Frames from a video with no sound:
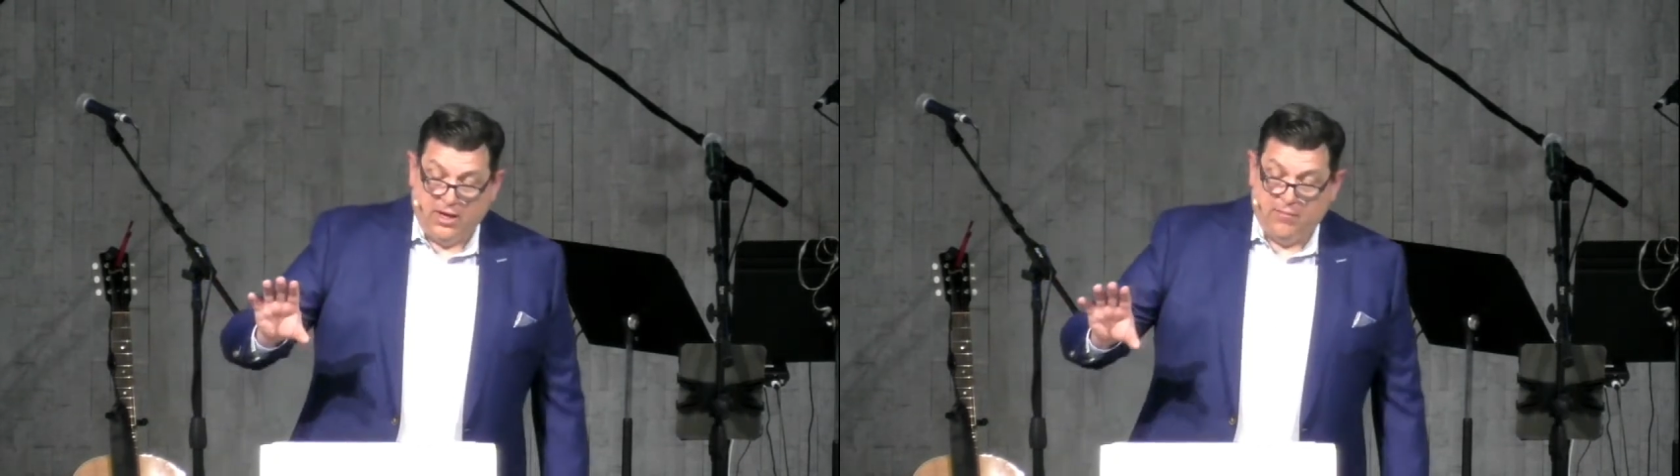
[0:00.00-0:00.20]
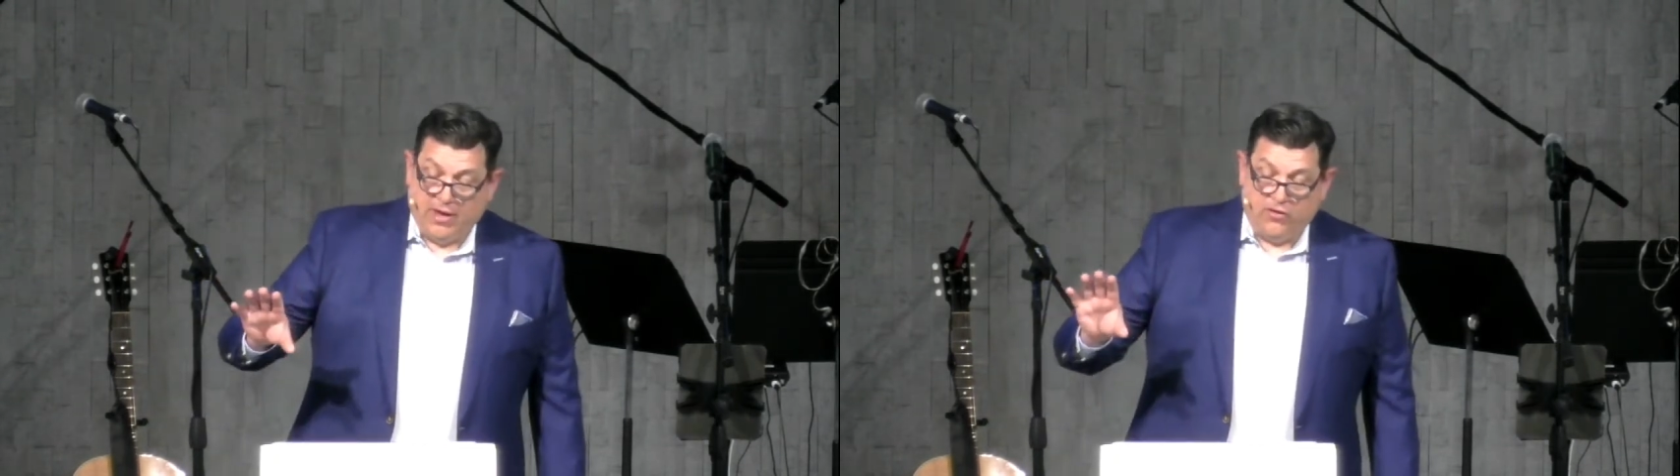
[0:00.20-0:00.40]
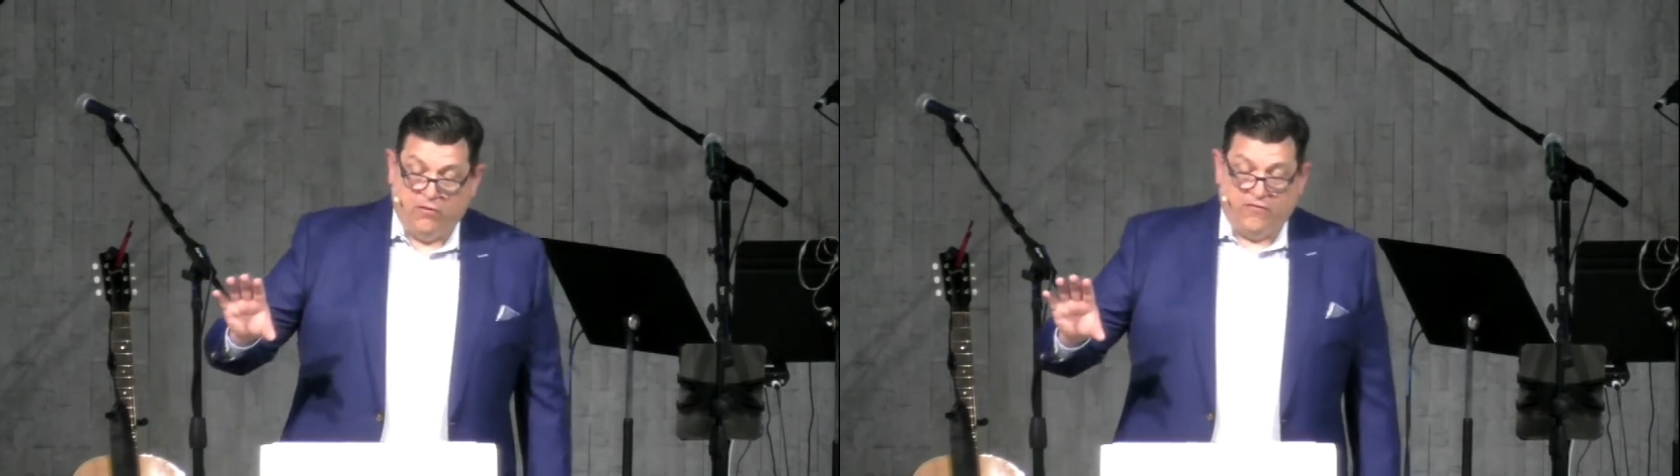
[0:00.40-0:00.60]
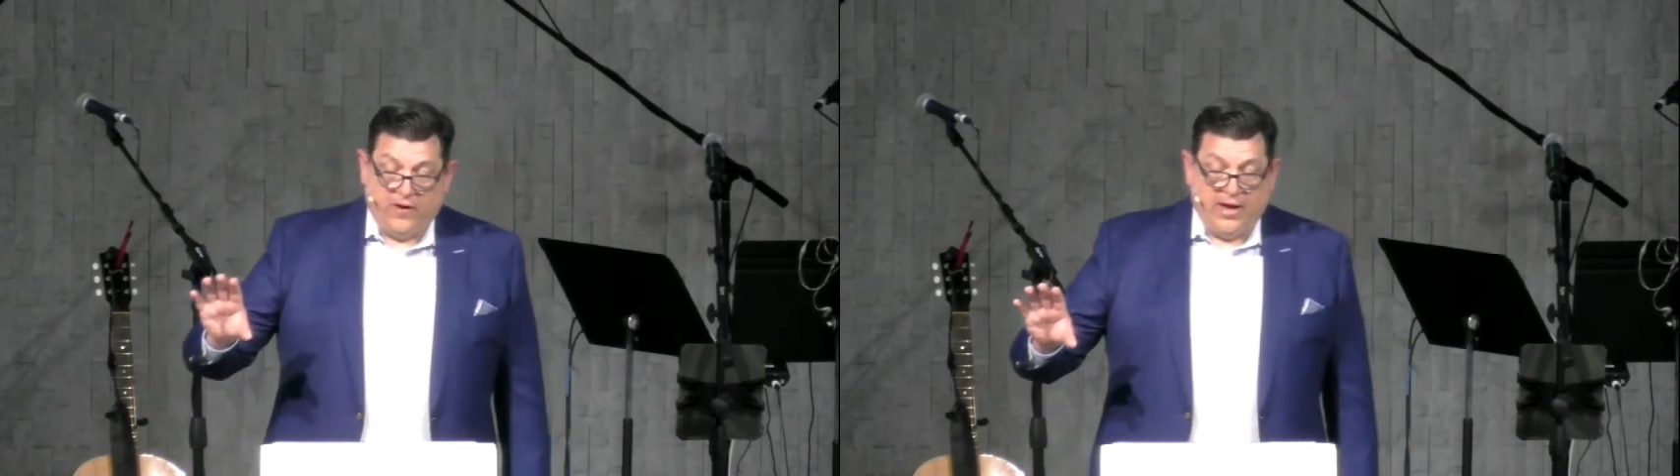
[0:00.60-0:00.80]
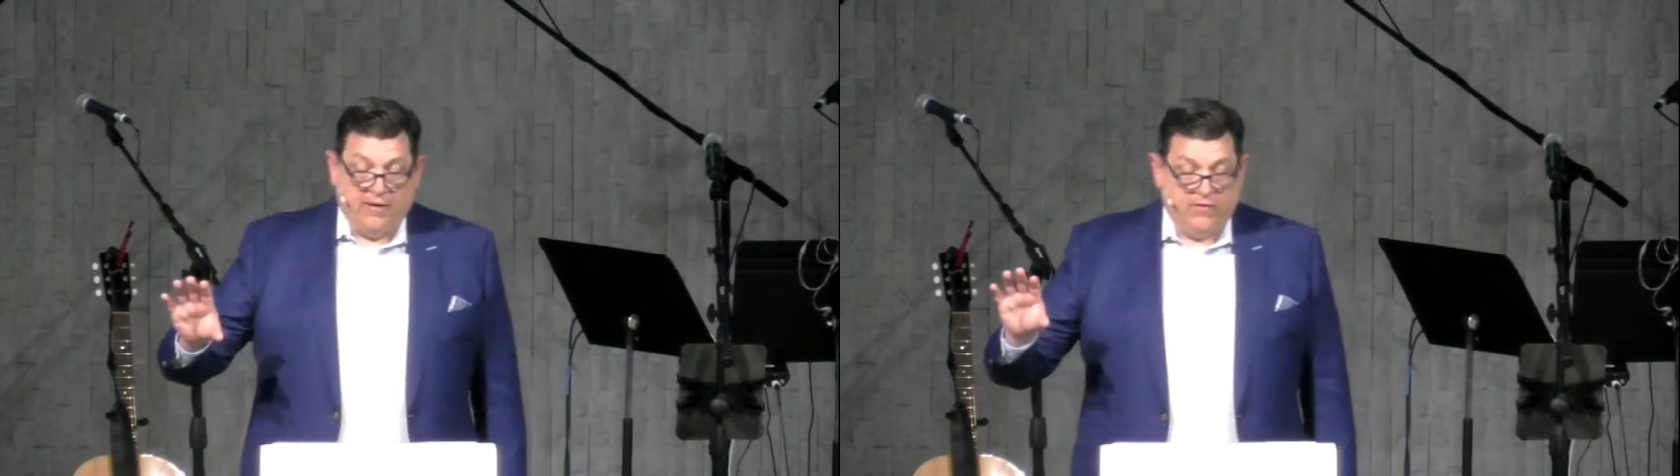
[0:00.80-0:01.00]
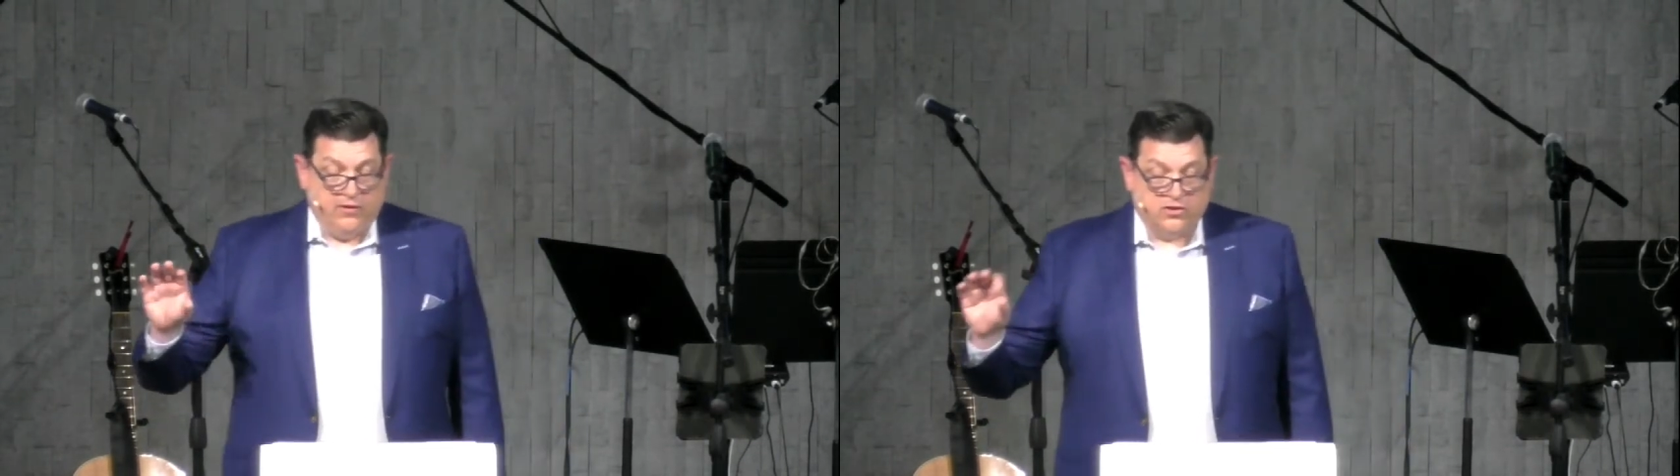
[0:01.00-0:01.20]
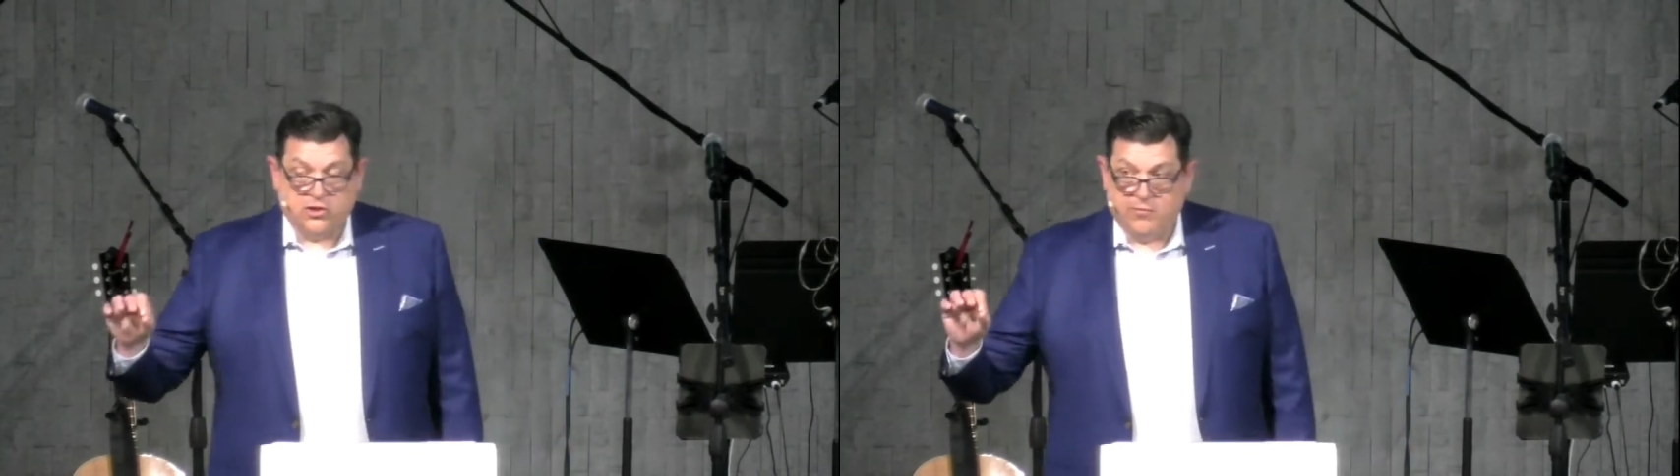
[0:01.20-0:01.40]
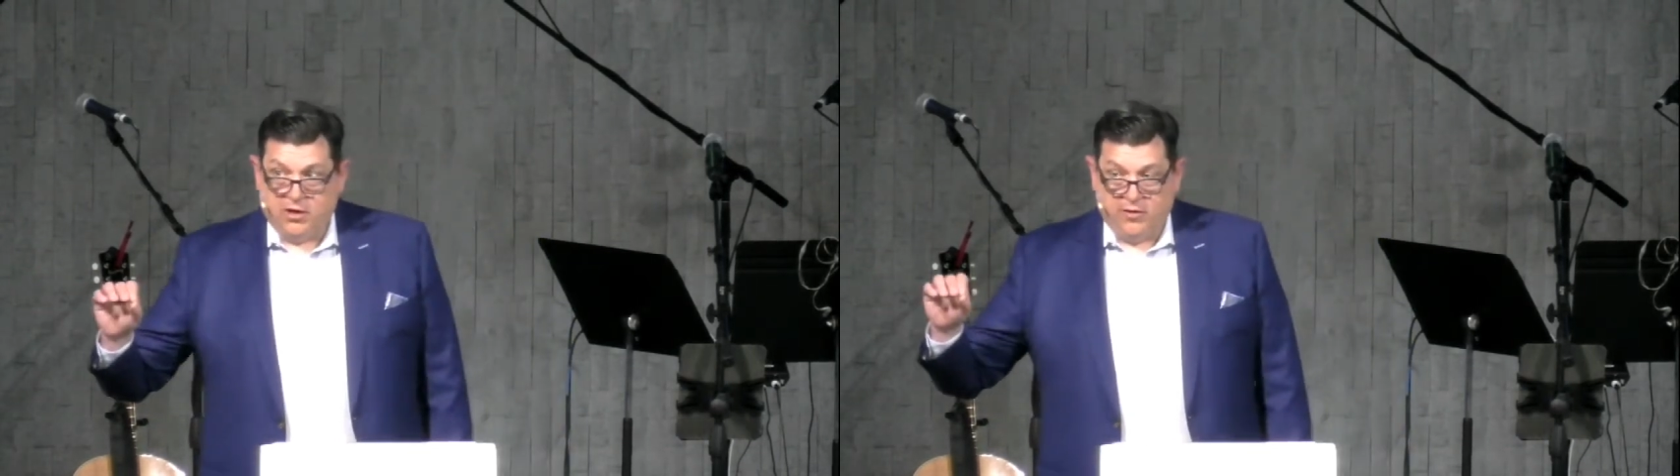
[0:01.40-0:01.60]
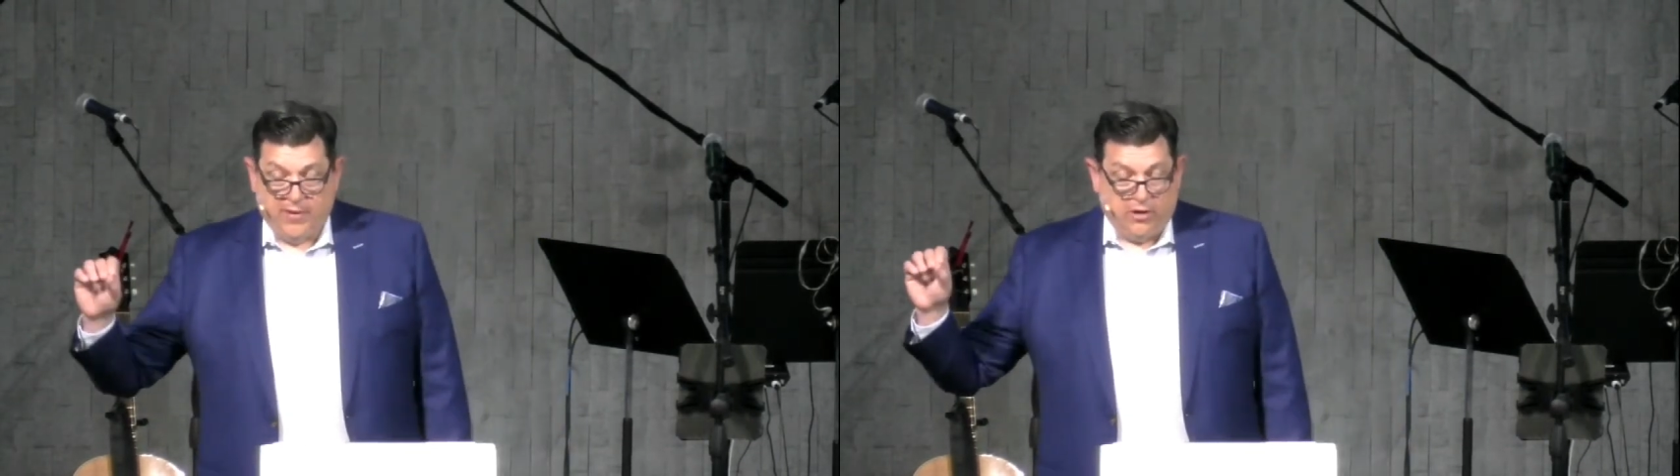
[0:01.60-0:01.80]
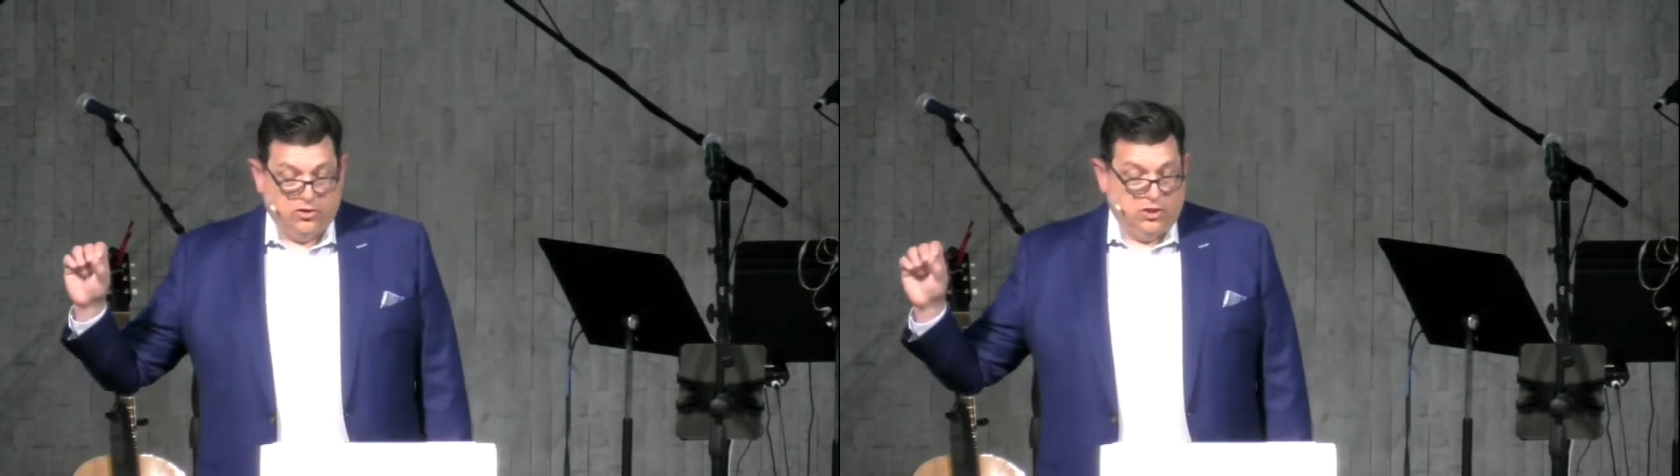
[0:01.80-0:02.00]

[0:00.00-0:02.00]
In Matthew 5, in the Sermon on the Mount,